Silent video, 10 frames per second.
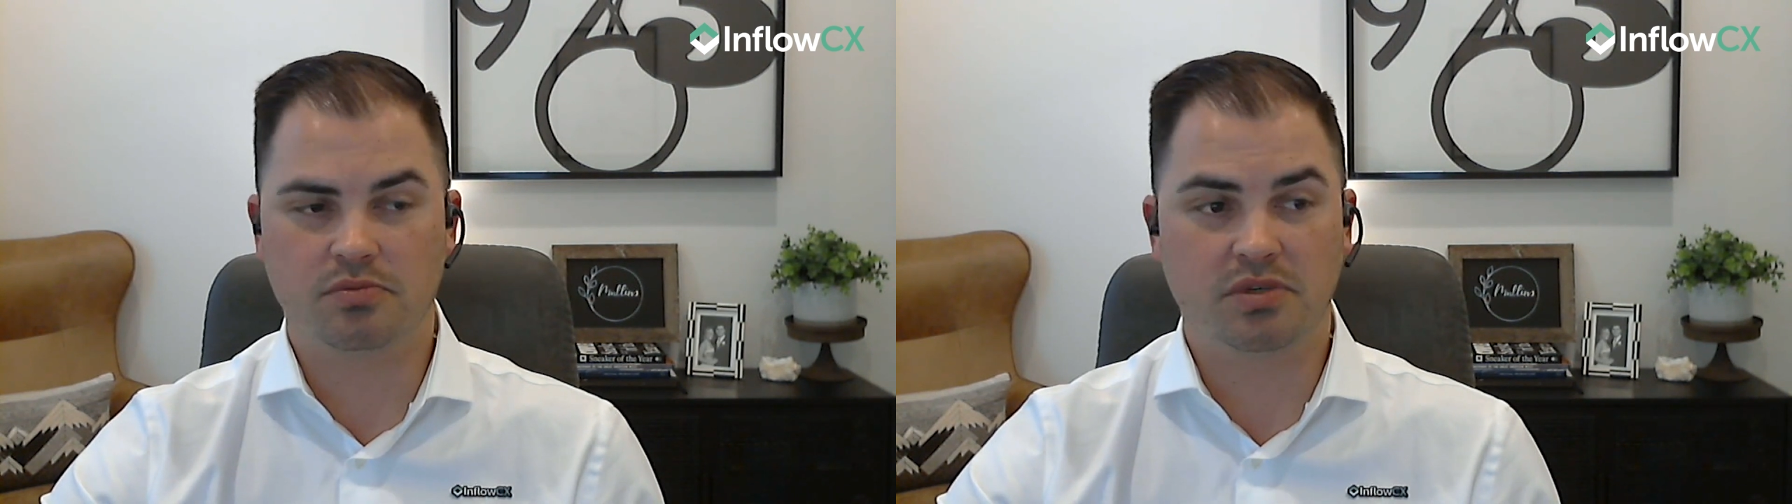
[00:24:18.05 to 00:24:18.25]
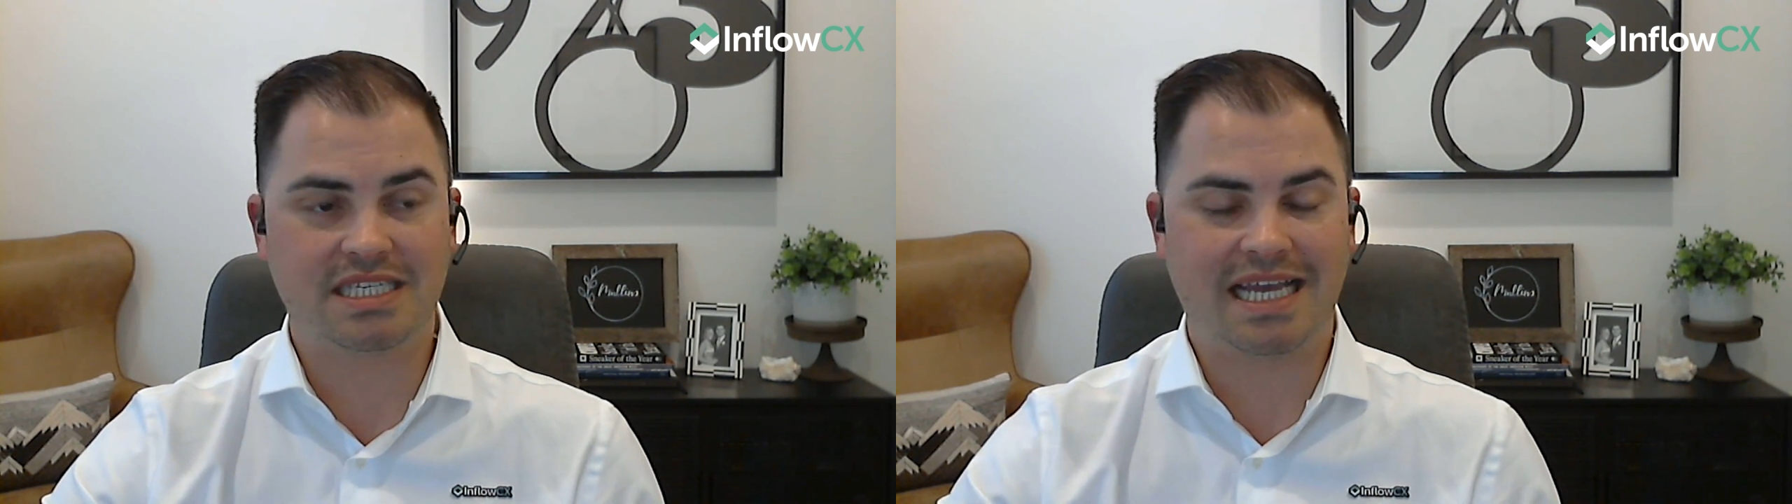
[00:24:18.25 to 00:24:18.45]

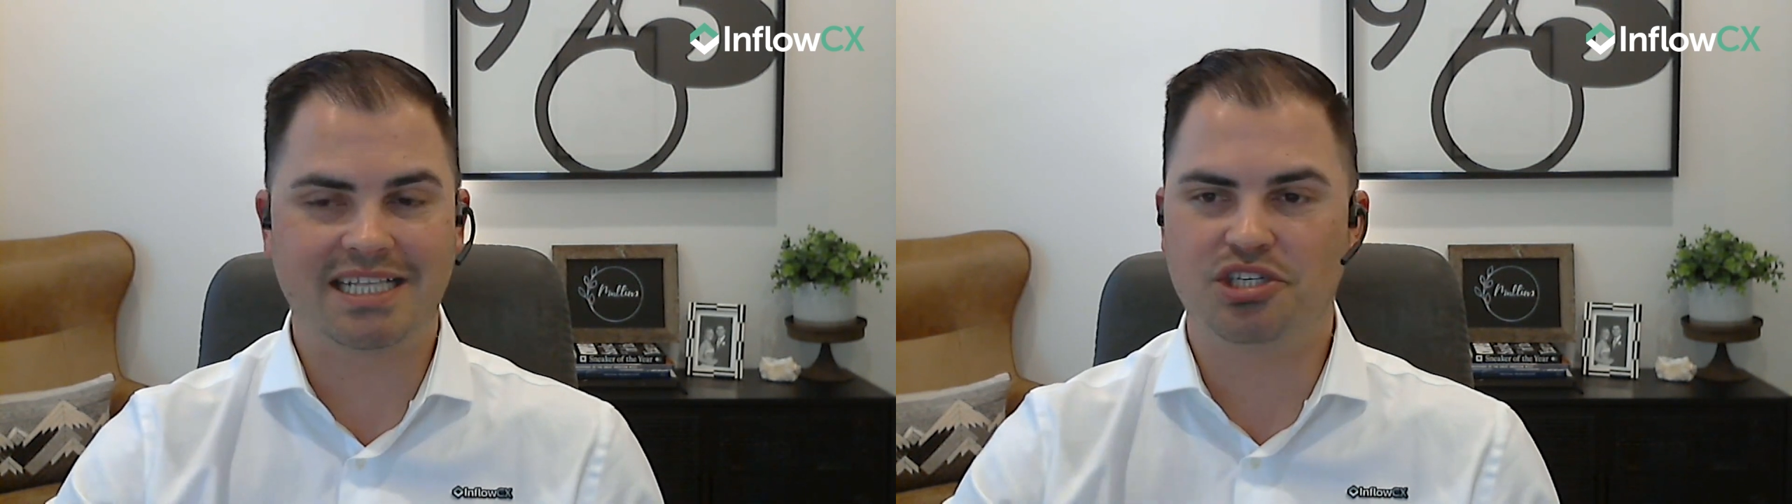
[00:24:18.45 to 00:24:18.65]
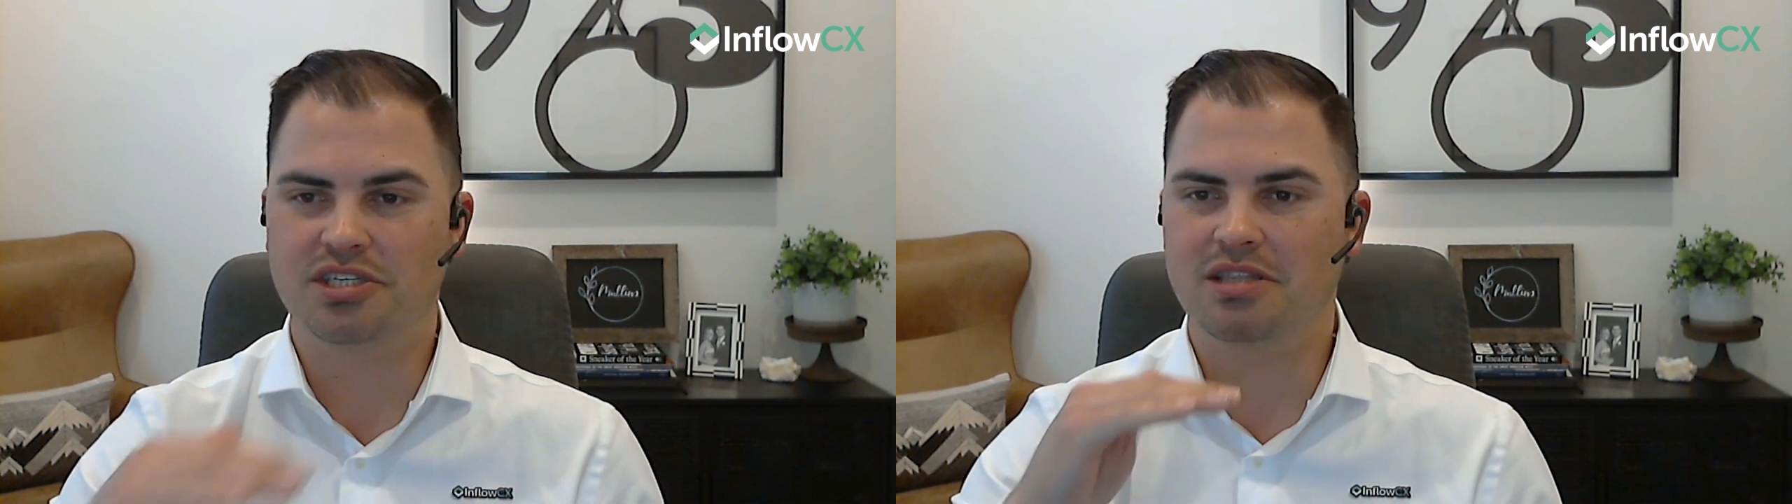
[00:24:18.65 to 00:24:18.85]

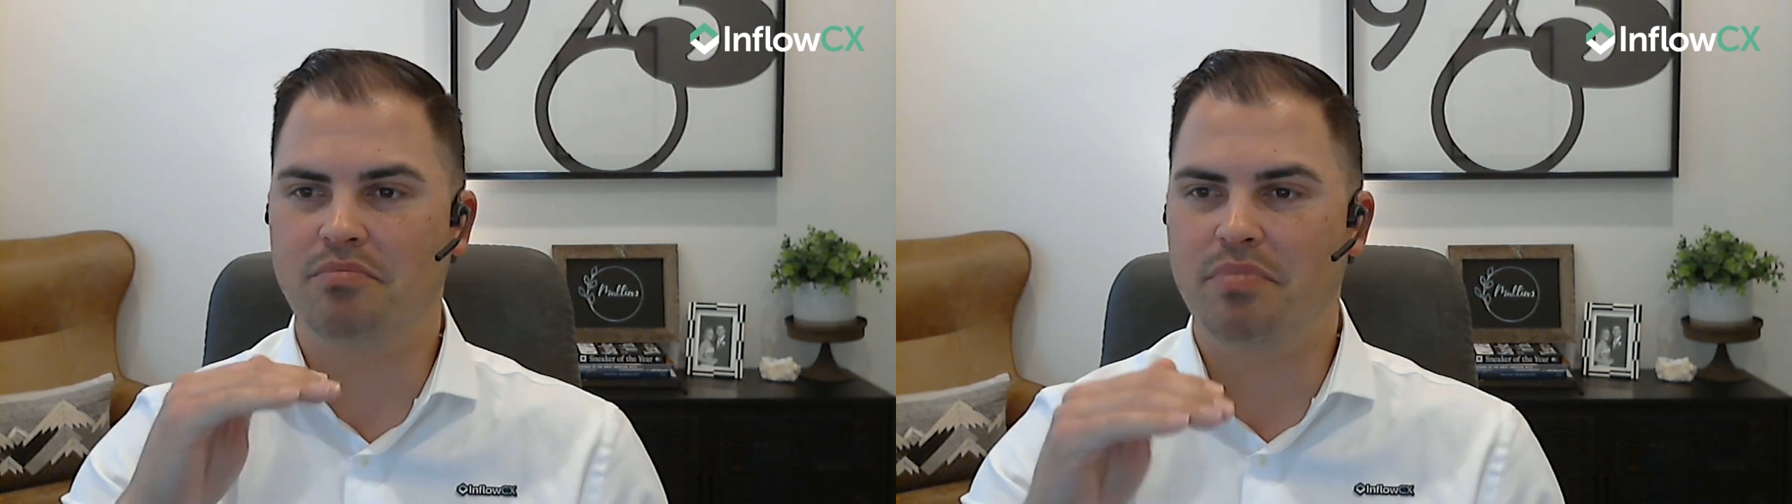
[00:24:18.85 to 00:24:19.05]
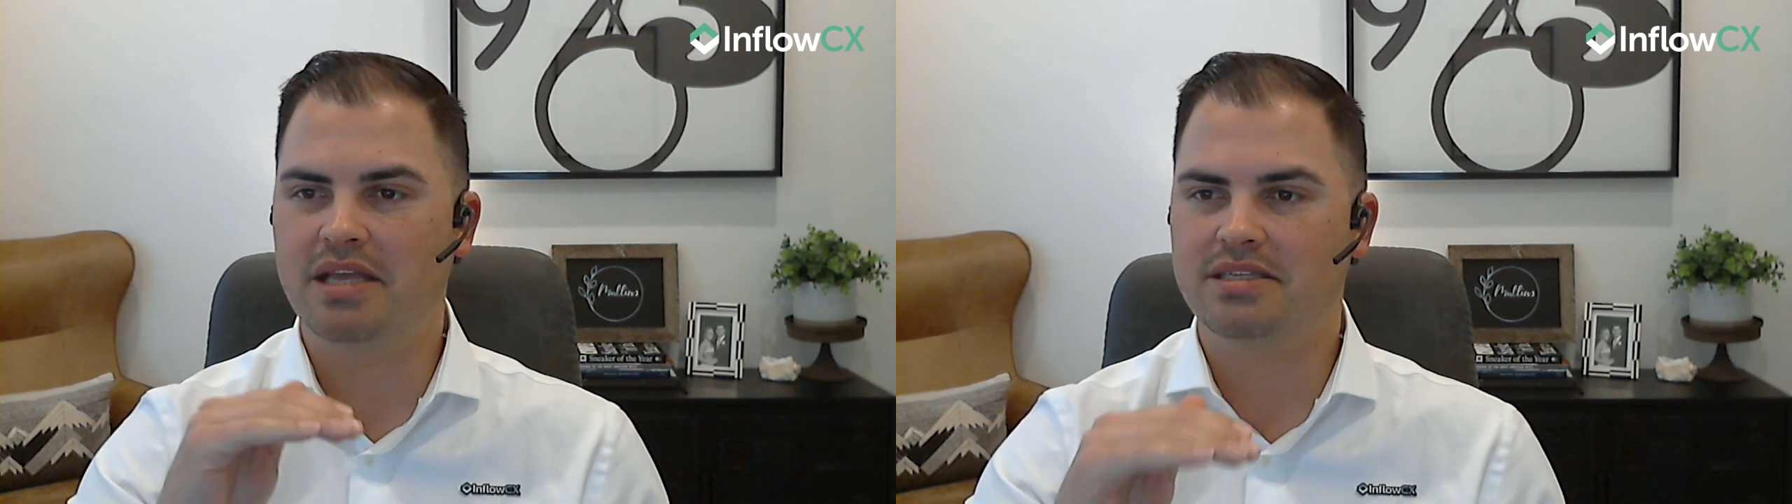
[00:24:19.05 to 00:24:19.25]
besides just the
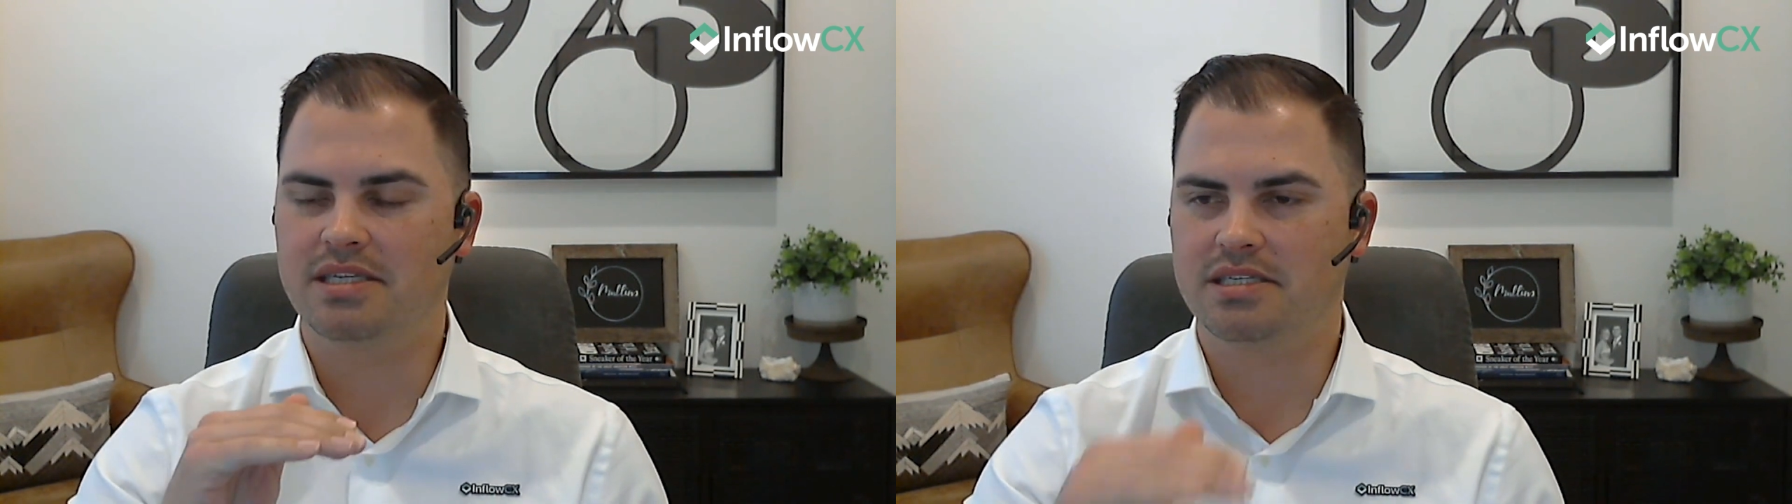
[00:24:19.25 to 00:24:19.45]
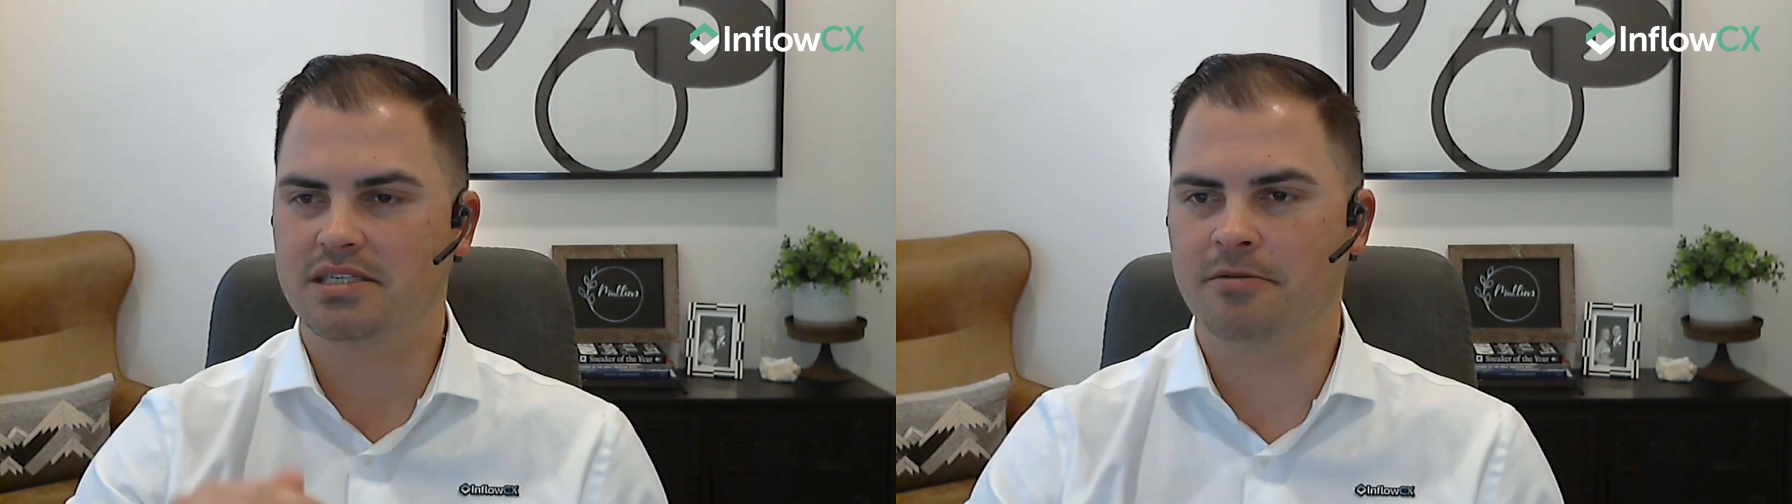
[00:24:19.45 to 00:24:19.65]
base
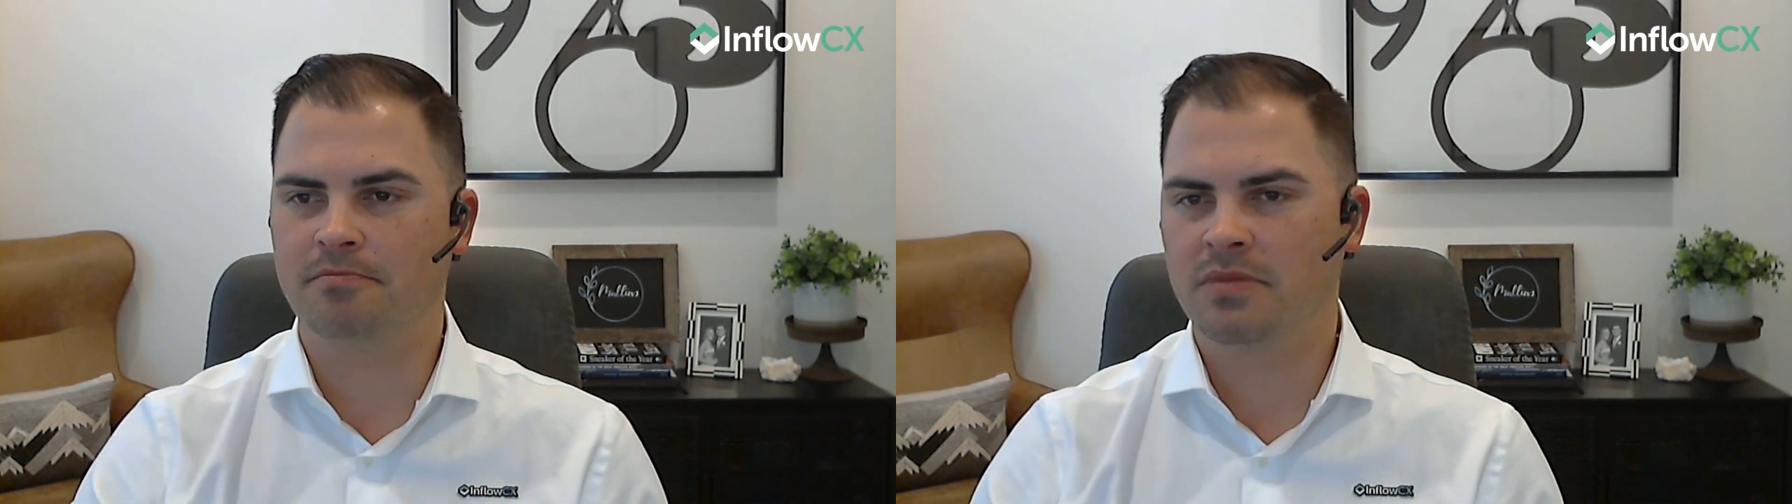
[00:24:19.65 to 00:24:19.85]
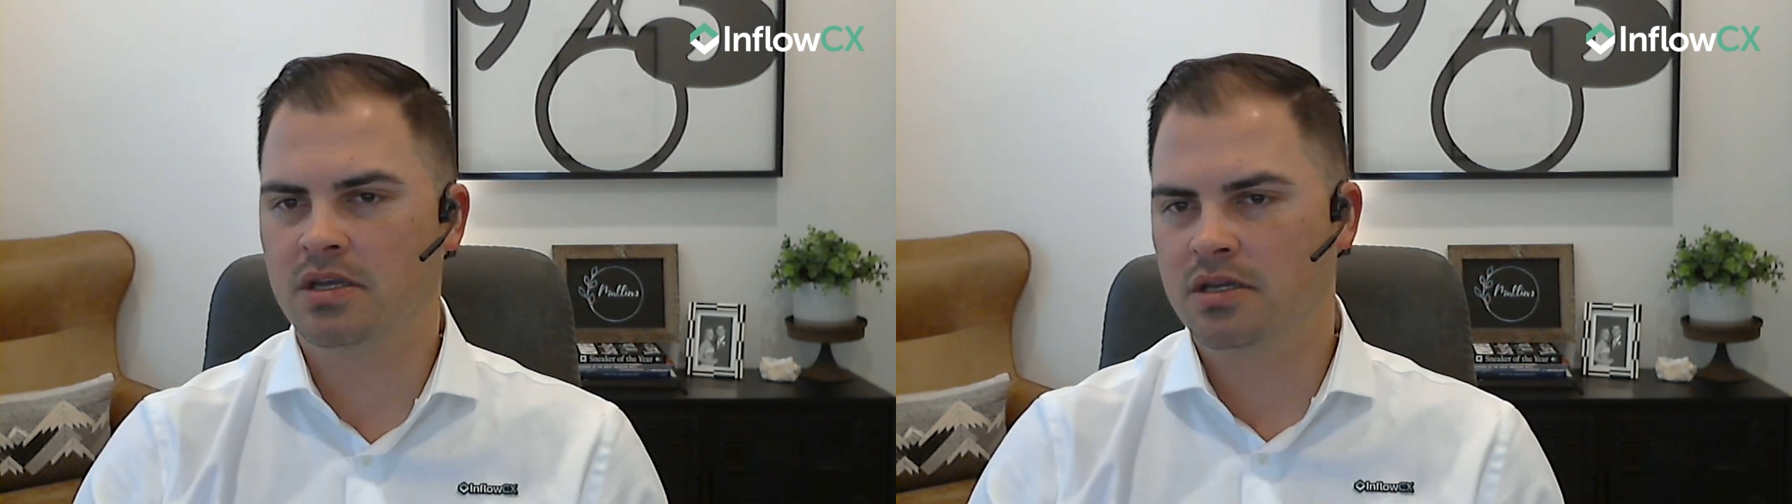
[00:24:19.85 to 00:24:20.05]
system